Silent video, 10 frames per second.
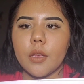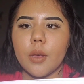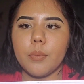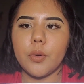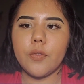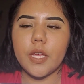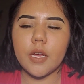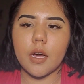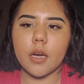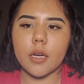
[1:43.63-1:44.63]
Moving
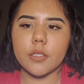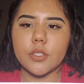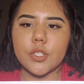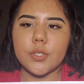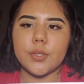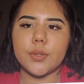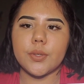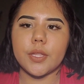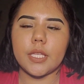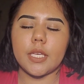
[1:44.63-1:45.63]
on
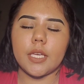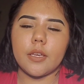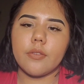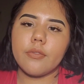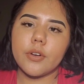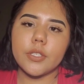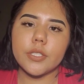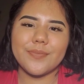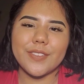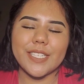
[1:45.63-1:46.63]
to the
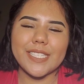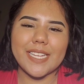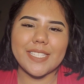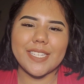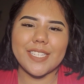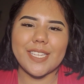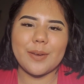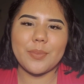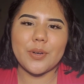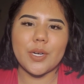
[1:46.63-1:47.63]
first sentence
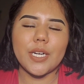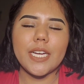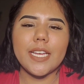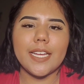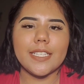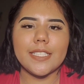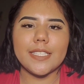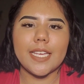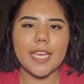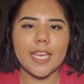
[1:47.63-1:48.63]
example, it's
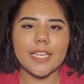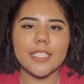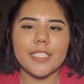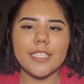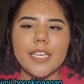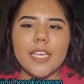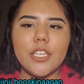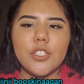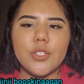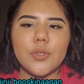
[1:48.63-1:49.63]
saying Ngi
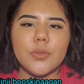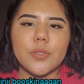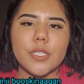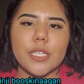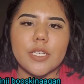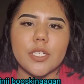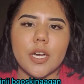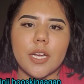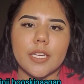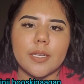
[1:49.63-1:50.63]
tunzi
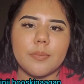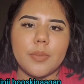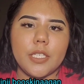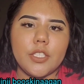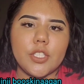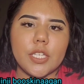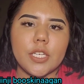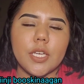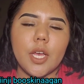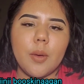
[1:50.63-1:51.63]
togin binje
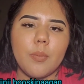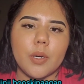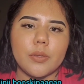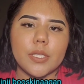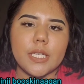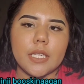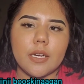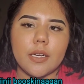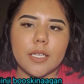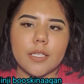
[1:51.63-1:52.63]

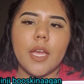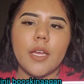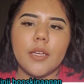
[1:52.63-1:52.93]
boskinagen.